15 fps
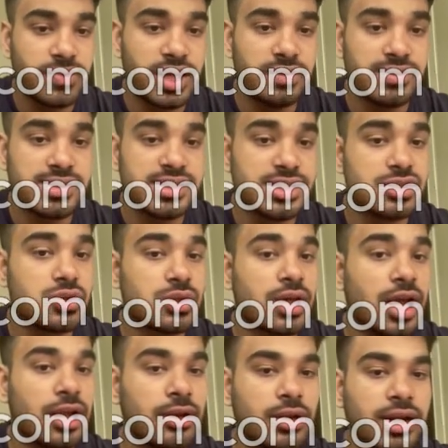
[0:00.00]
5 is just to
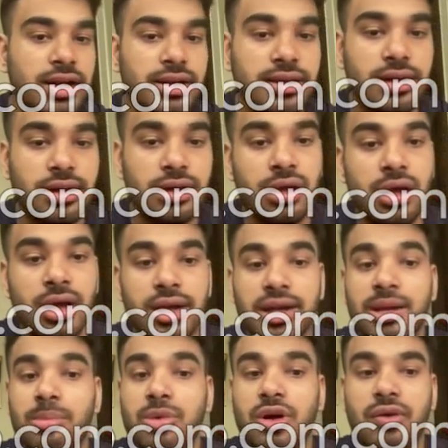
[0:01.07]
calculate the
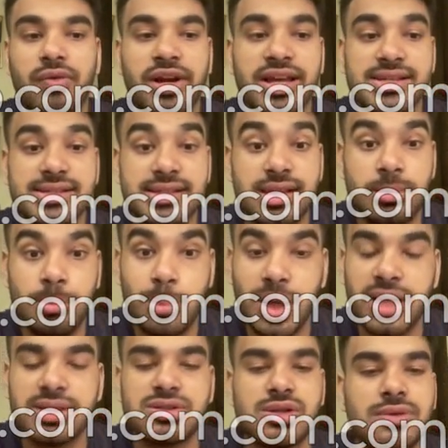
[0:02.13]
number of days in the
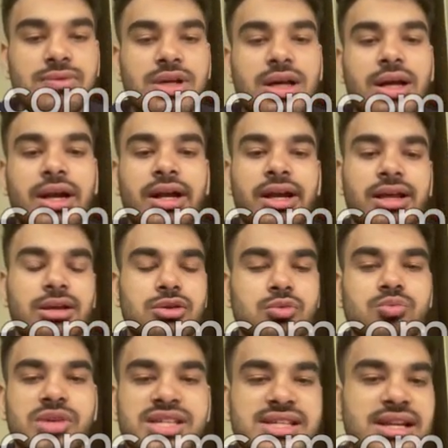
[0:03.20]
months of the current year. So,
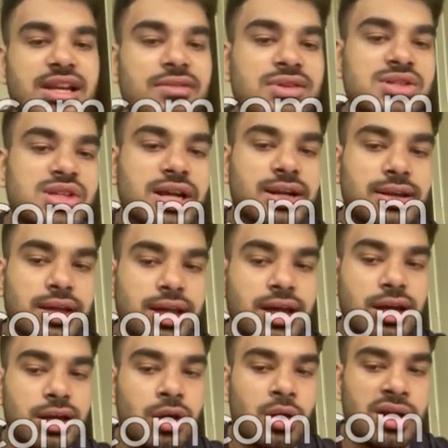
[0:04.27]
basically, we check the
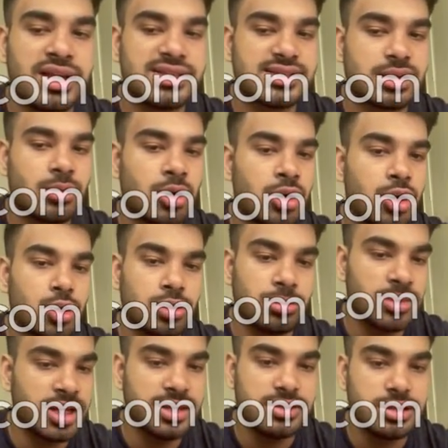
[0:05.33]
year. Now, let's come on to the
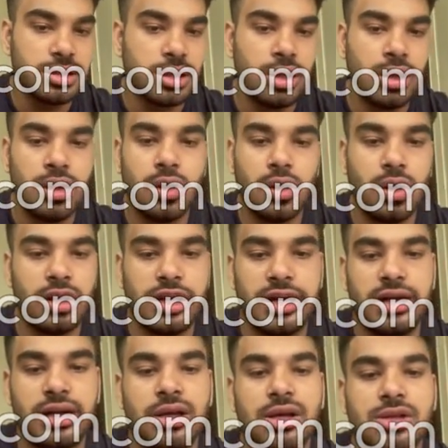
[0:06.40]
month. All
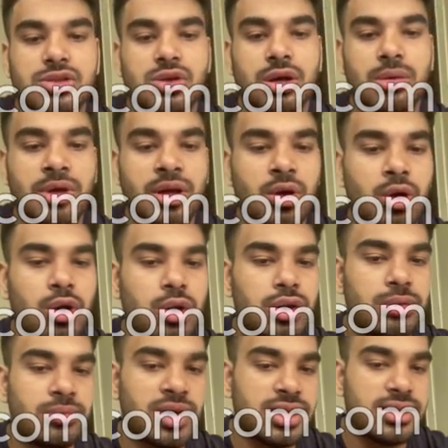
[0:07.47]
right. So, coming on to
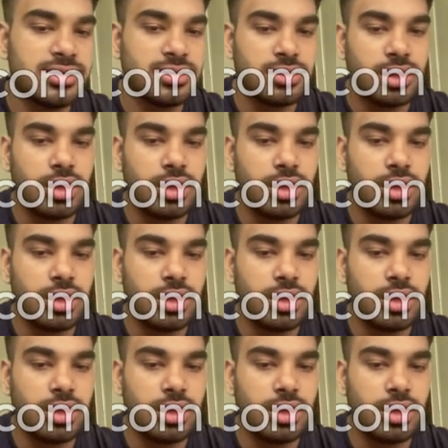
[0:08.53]
the month,